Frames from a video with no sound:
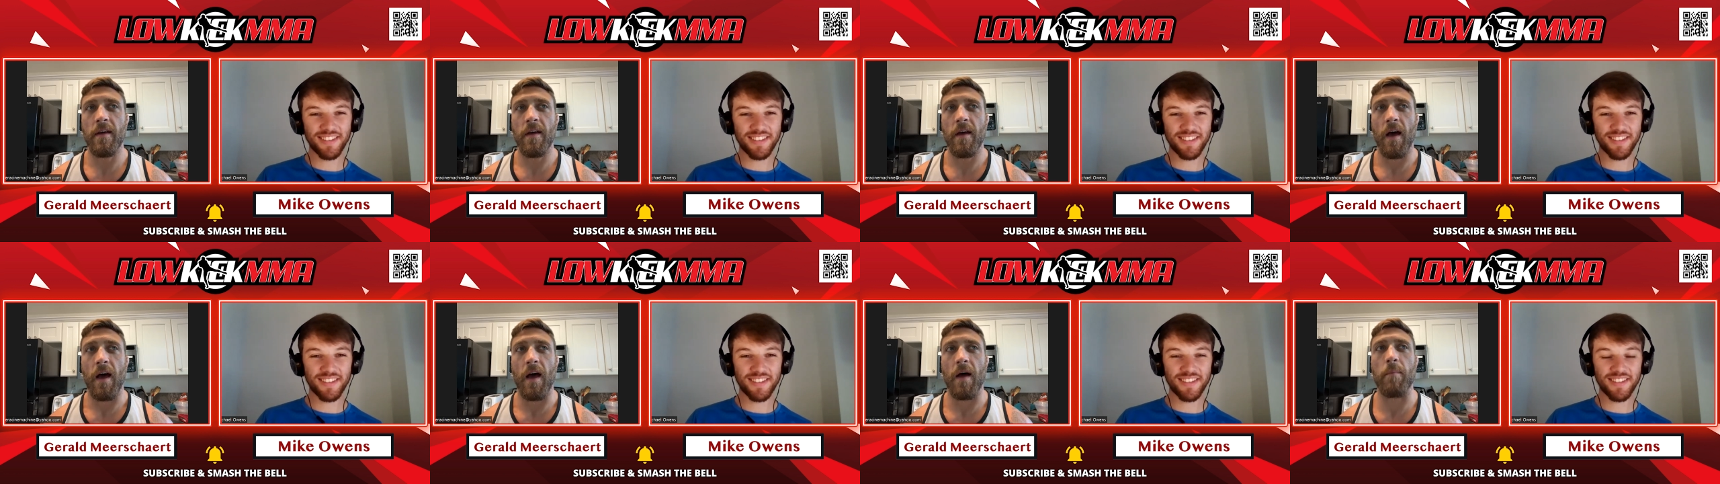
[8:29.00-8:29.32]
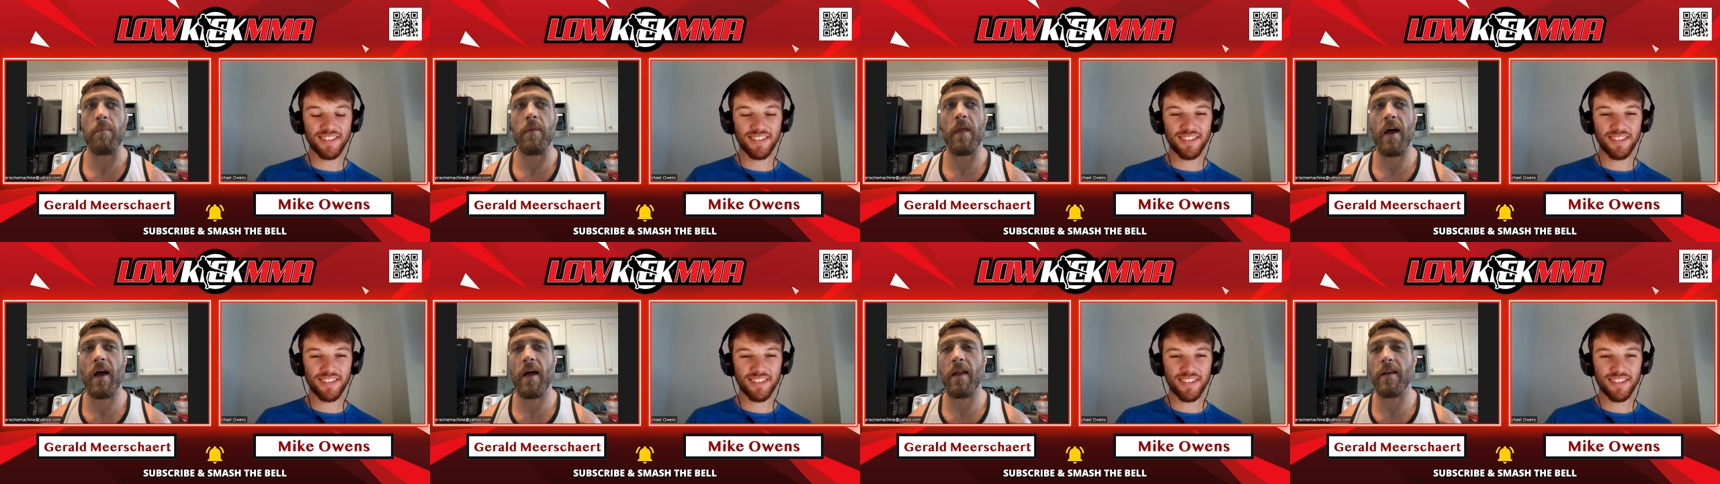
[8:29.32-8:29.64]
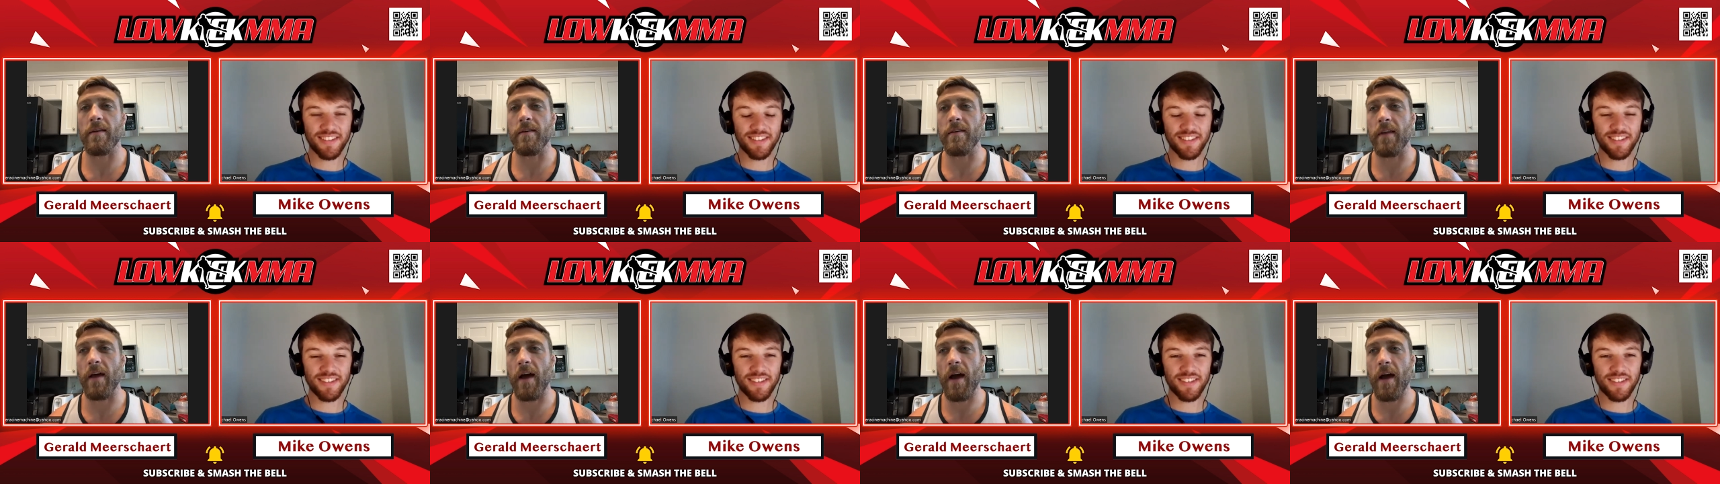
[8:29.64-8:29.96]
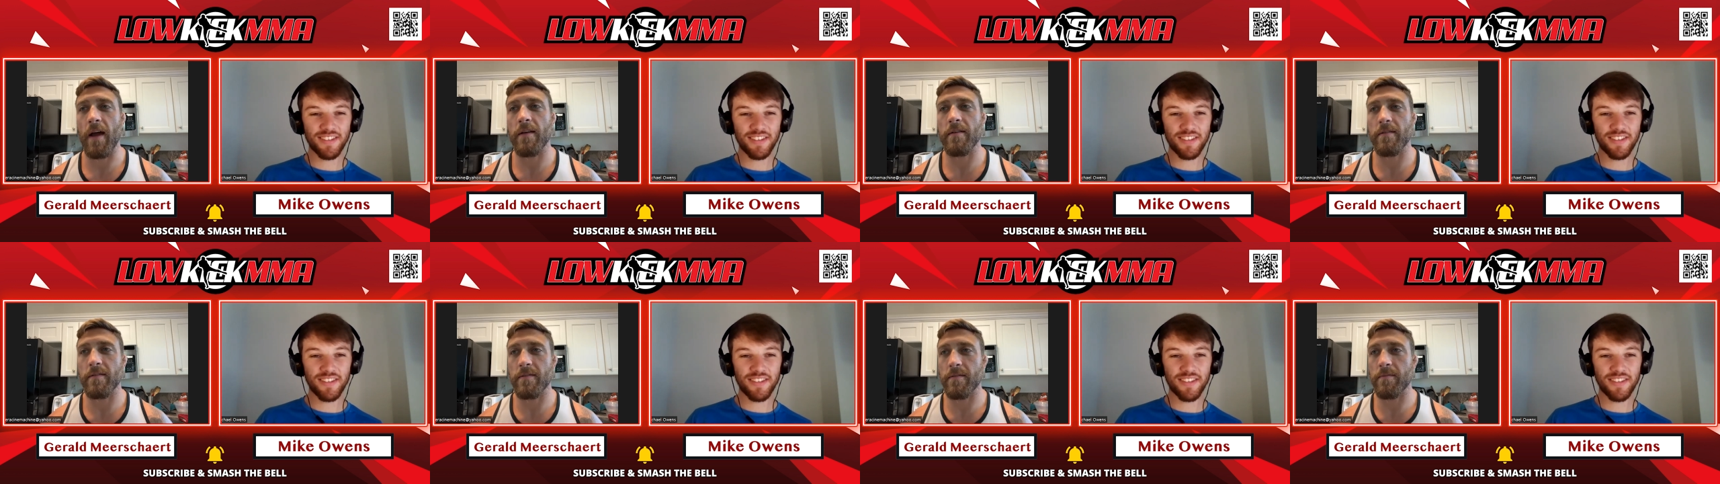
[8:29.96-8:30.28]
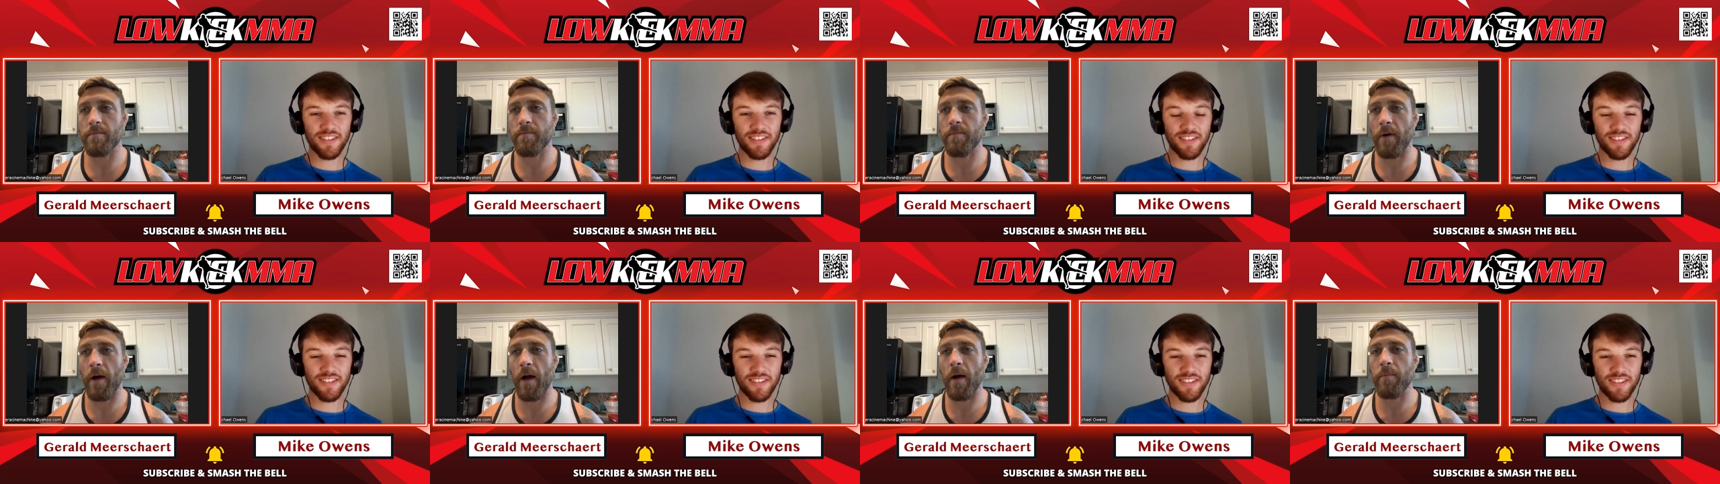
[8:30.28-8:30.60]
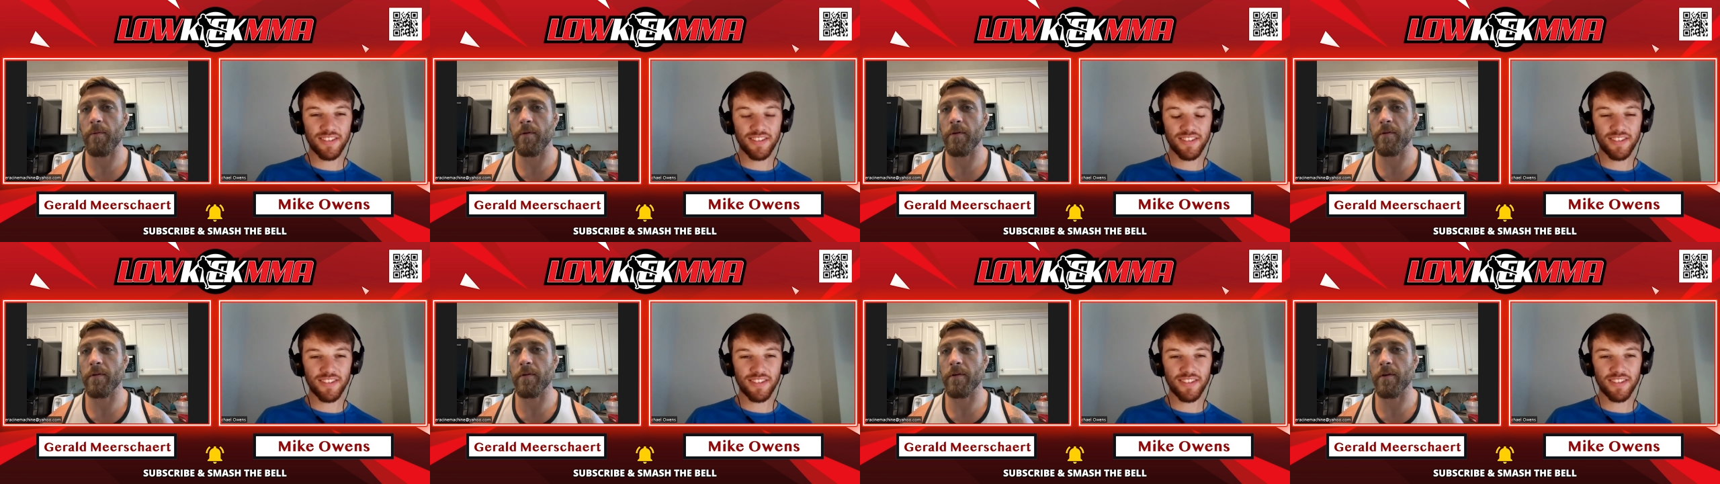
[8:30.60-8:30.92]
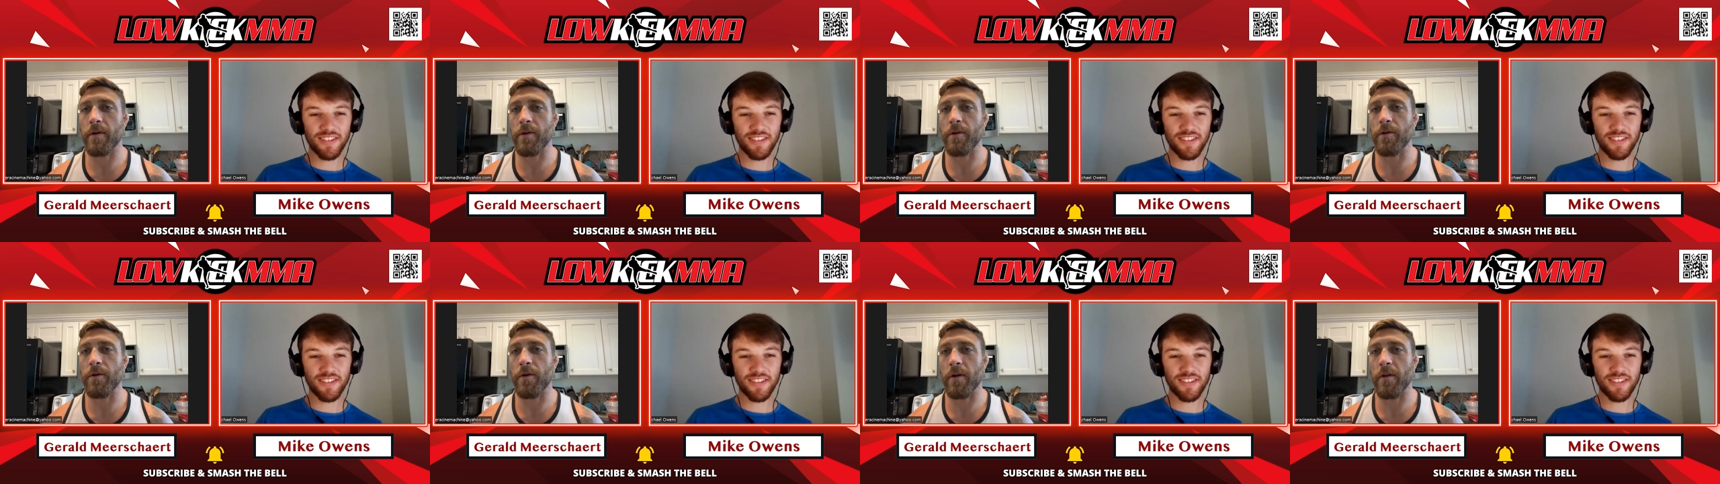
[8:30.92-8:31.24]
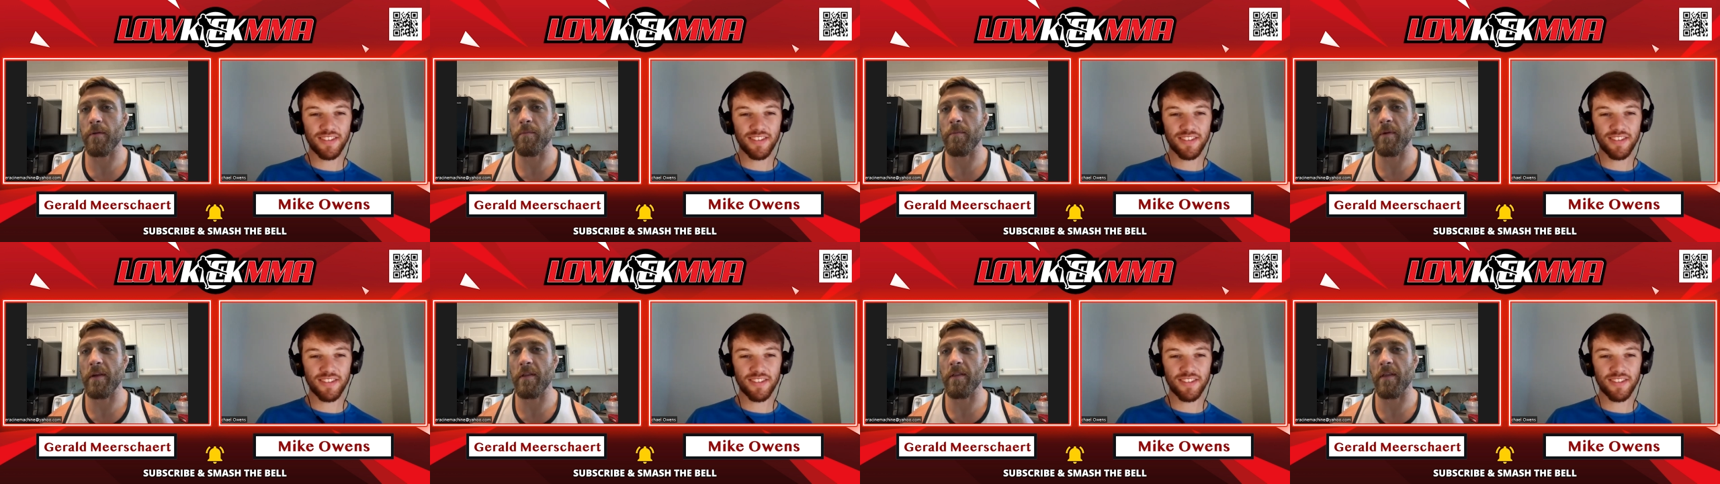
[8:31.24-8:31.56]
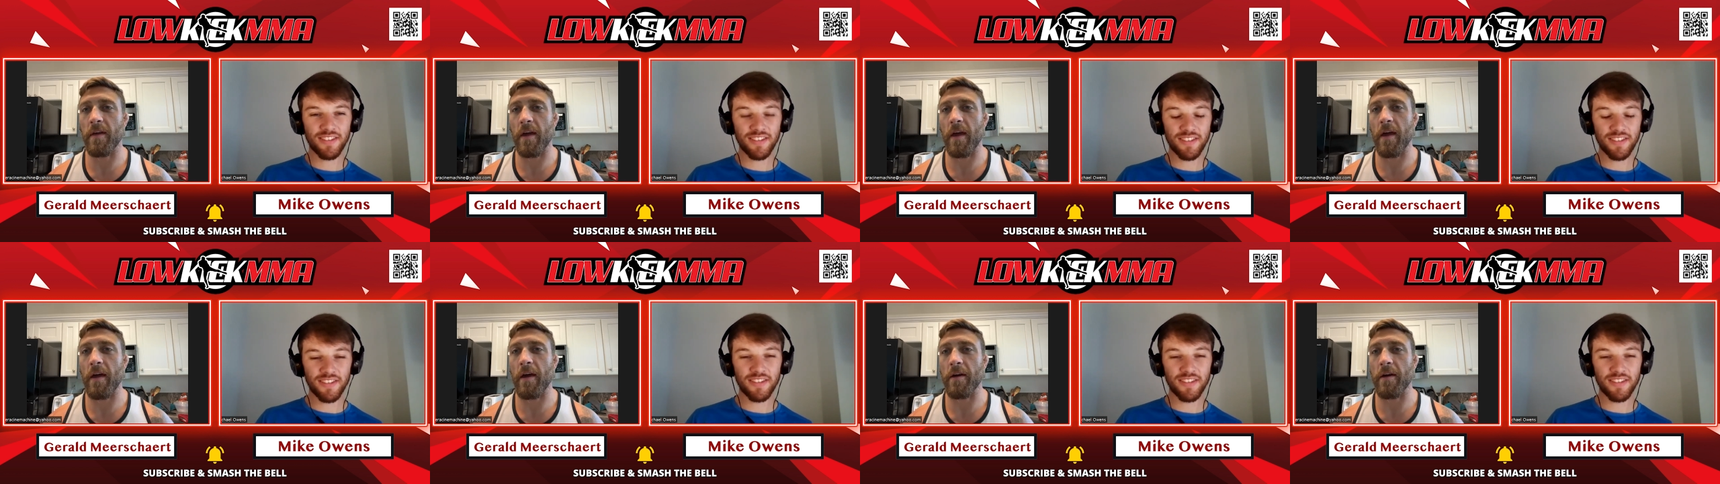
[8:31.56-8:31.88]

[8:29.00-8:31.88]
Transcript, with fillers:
Speaker 1: I'm not not popular. You know what I mean? Like I